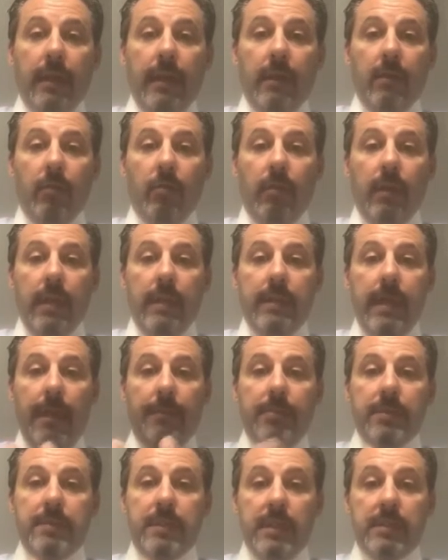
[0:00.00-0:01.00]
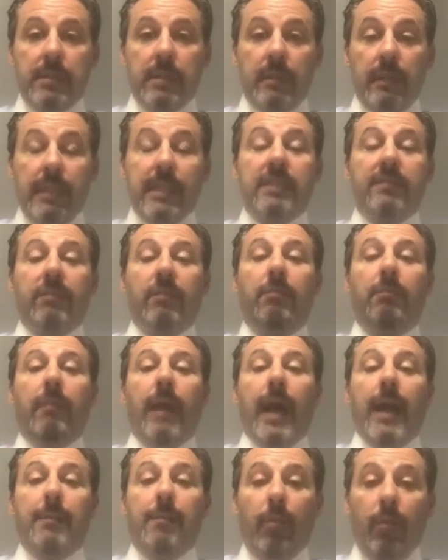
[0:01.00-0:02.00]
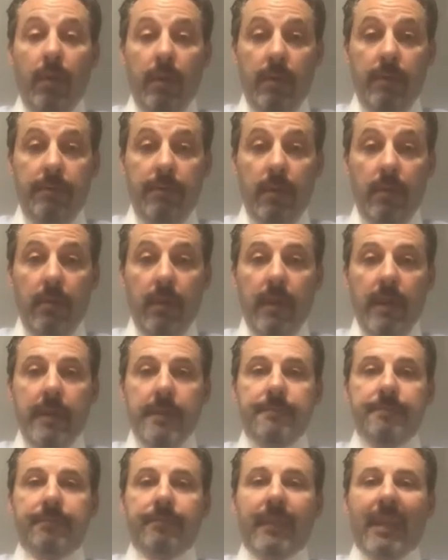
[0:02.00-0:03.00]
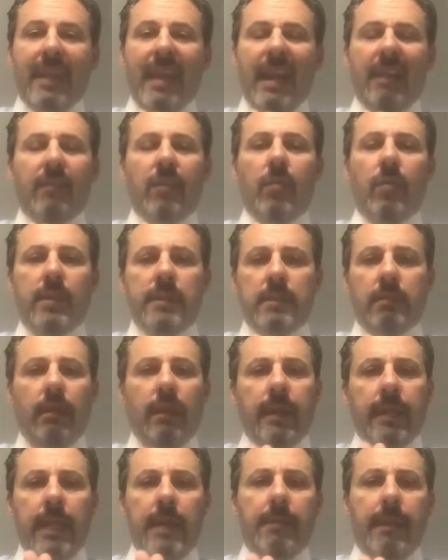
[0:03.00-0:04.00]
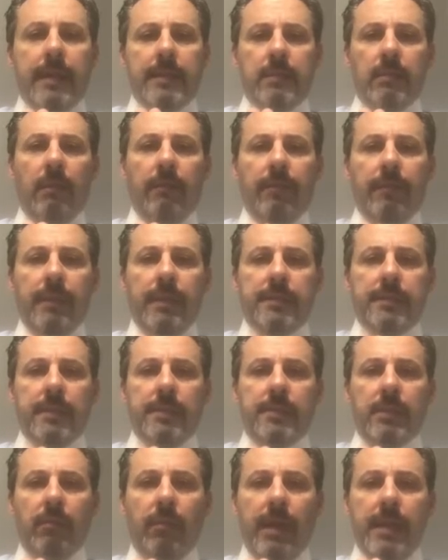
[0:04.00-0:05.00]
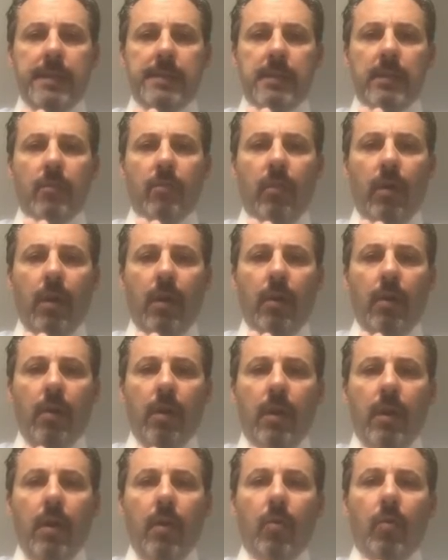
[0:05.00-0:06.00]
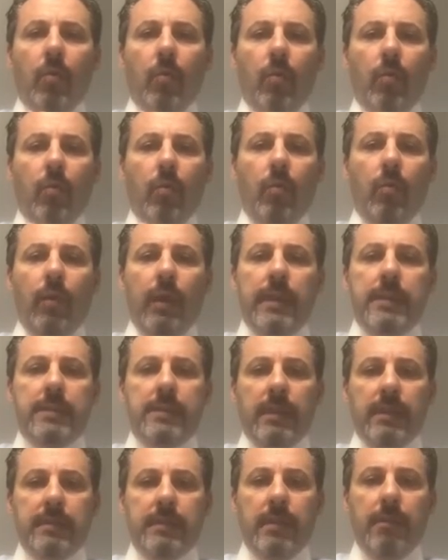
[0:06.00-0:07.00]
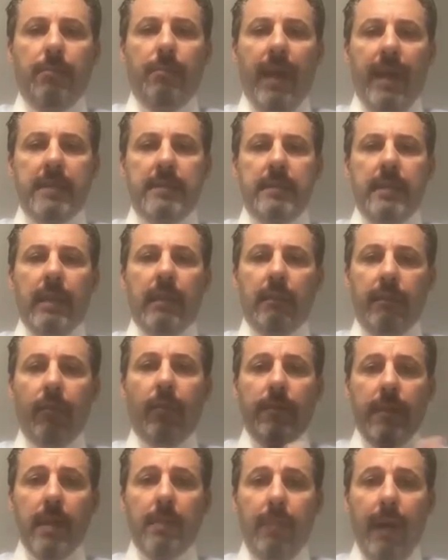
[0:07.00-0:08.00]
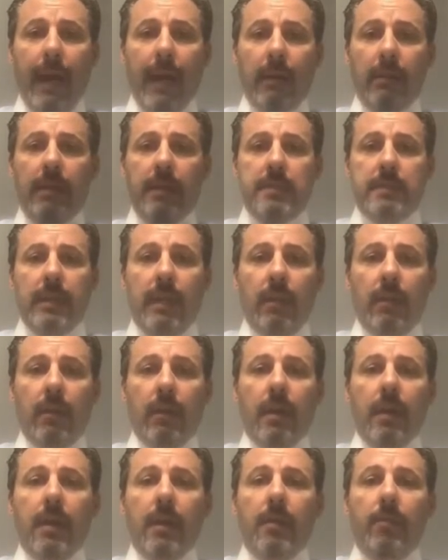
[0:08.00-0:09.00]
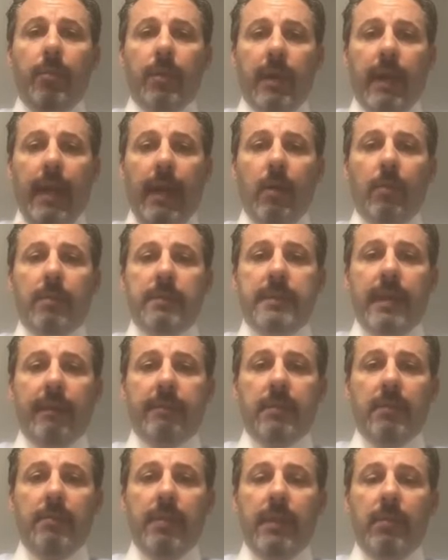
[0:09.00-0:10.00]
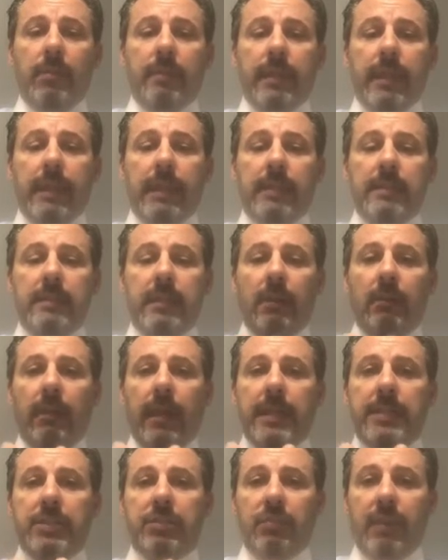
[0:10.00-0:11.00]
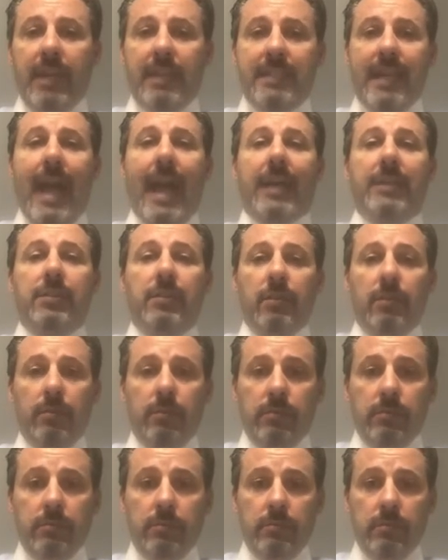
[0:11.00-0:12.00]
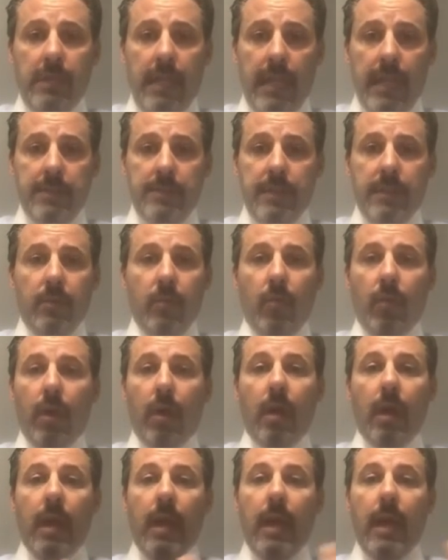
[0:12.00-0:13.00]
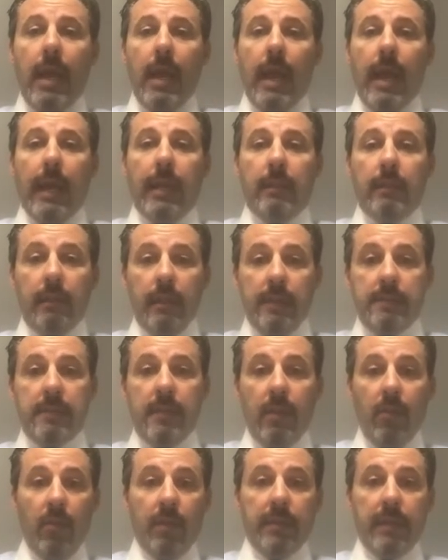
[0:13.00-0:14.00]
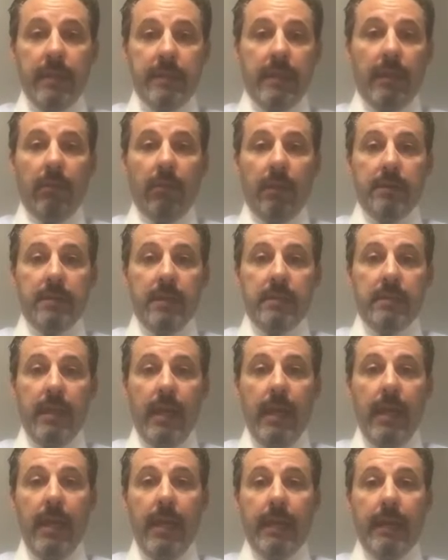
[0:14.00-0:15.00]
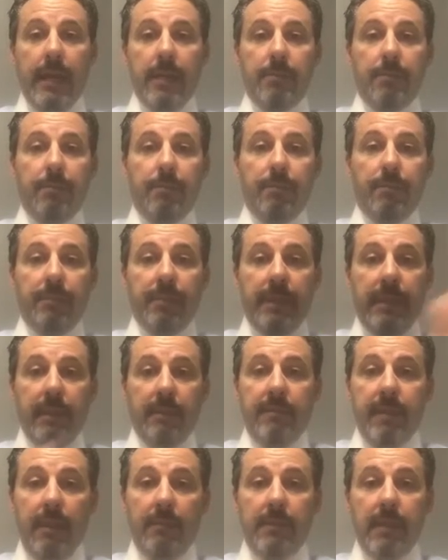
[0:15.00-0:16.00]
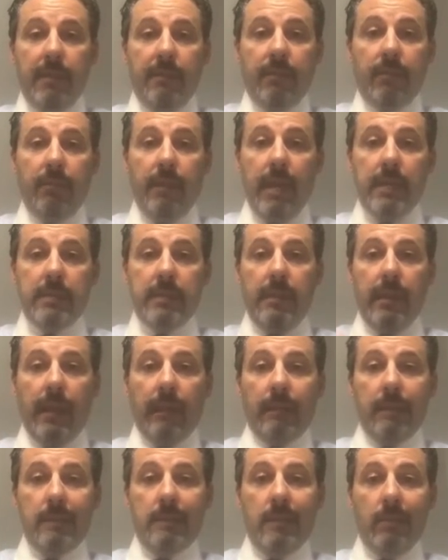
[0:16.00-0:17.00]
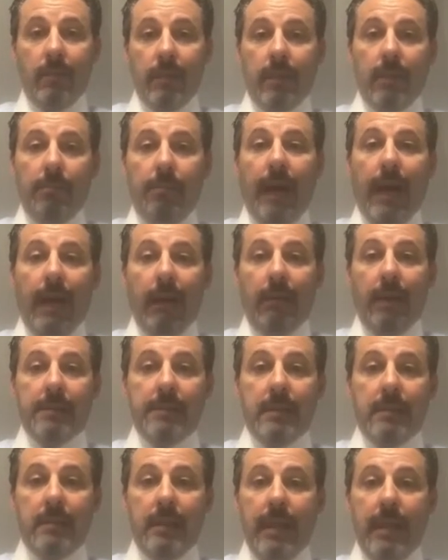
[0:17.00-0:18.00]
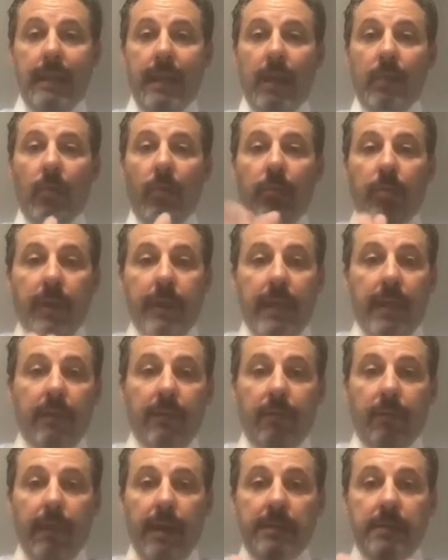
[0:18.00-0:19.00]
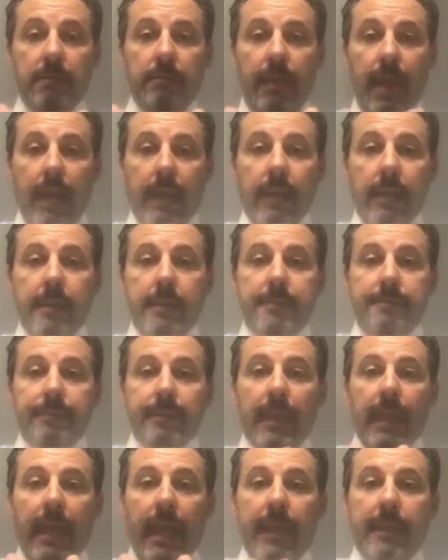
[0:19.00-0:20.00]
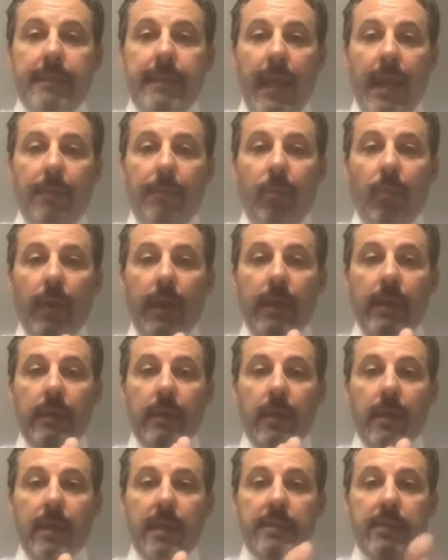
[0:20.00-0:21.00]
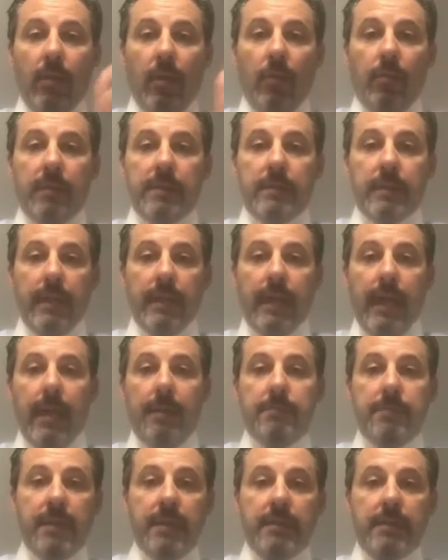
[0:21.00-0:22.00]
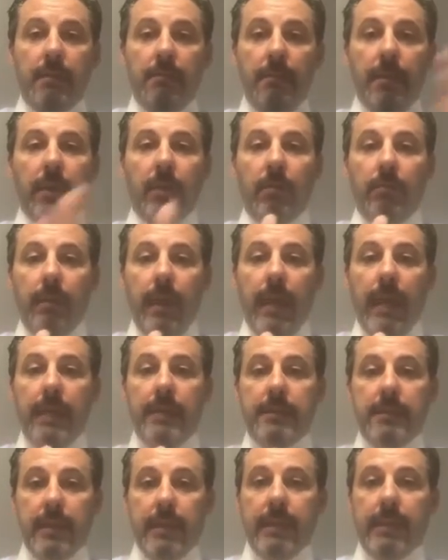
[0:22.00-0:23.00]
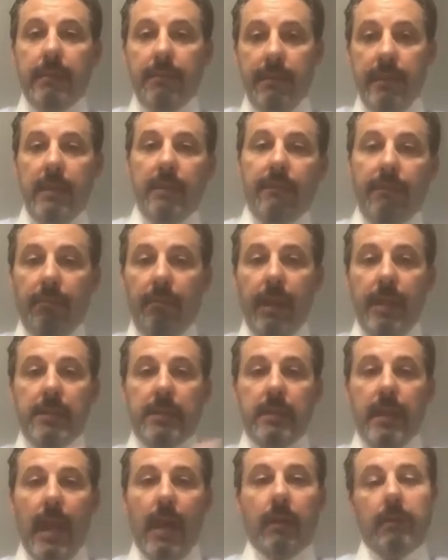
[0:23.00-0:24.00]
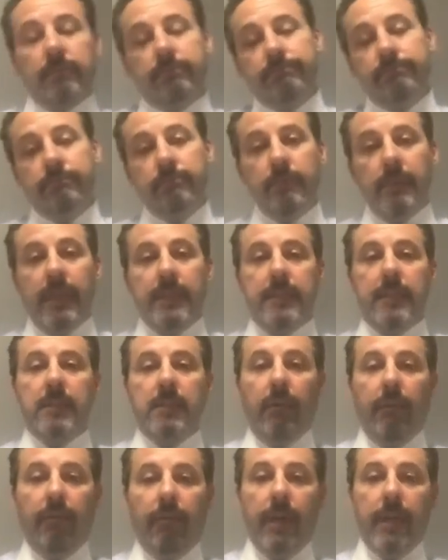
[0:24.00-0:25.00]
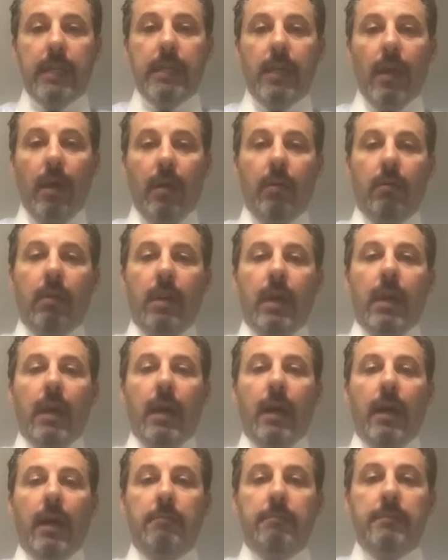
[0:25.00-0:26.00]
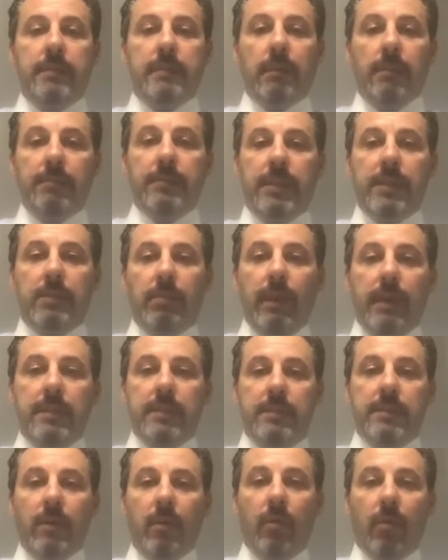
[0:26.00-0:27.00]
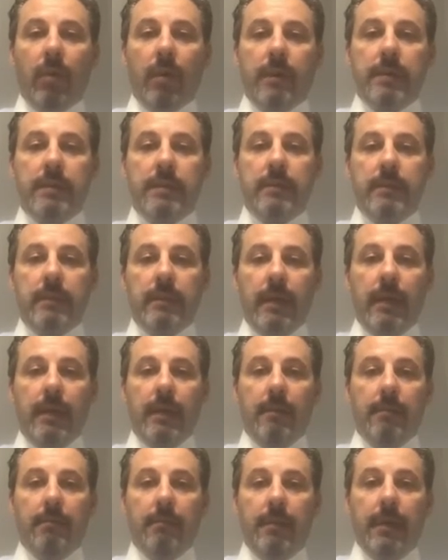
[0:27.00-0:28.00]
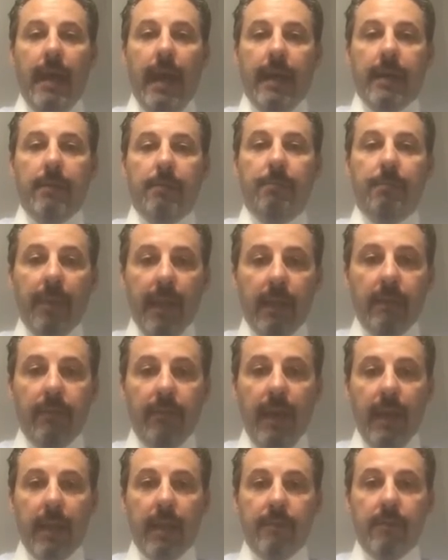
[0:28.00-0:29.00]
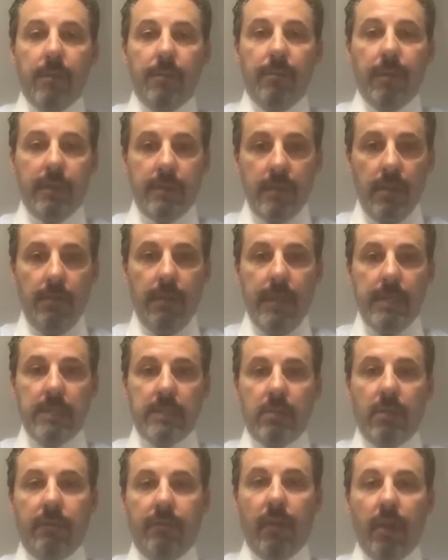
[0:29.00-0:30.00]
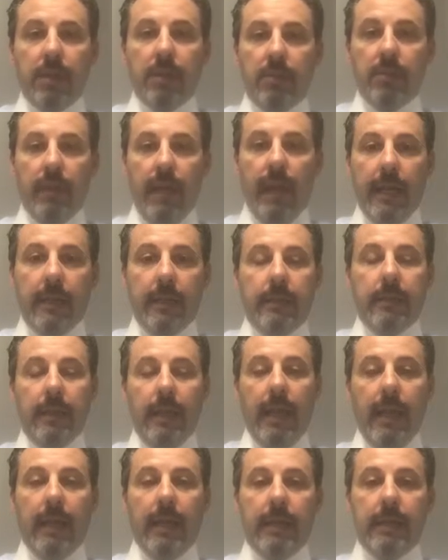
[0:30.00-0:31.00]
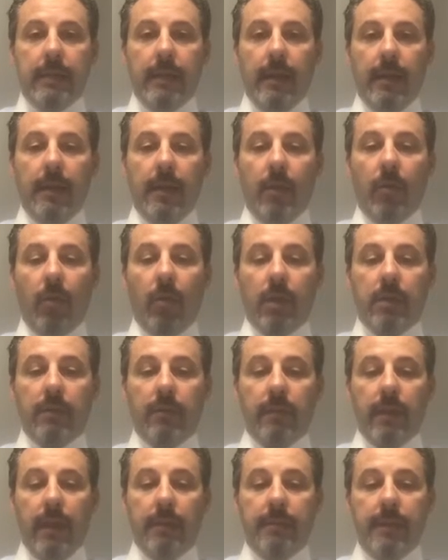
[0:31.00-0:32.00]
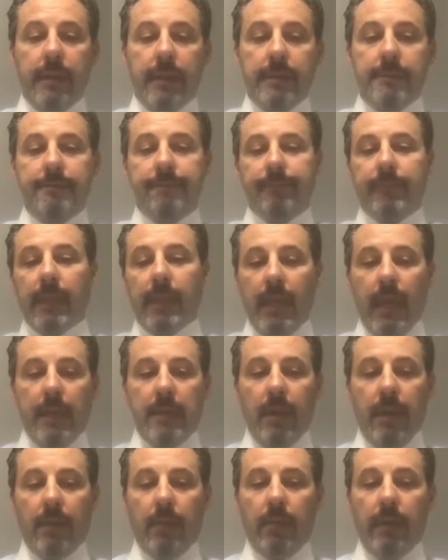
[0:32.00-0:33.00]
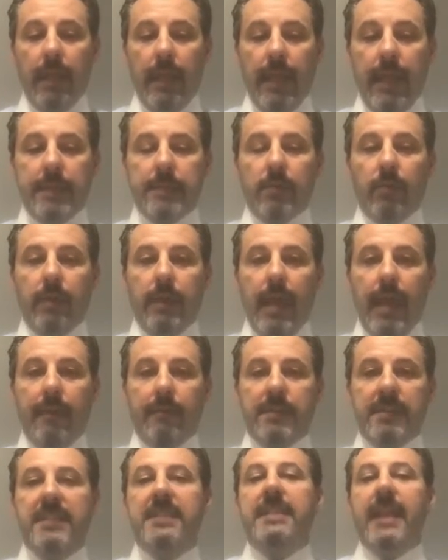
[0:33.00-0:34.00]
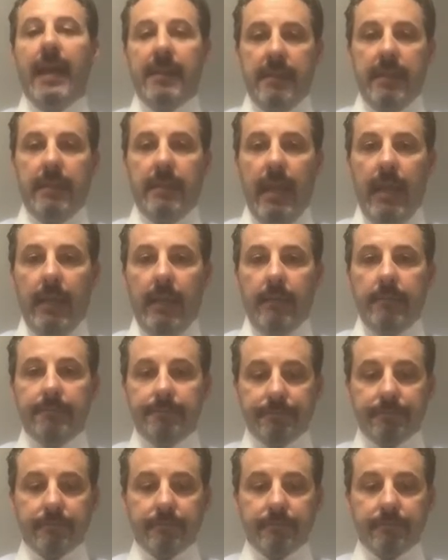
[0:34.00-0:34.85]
And in that position, at least from my point of view, every once in a while I get myself in this situation where it's just the best thing for the buyer and seller, but I almost have to be what they consider a transactional agent where I listen to what the seller has to say and I give them the information, then I listen to what the buyer has to say and I will bring that information back. At that point, it's almost like I'm just the middleman to give the information out. It's a tough way to go. Some situations it works. Not a big fan of it, but some agents are very good at it and it works for them. Another agent we have is designated.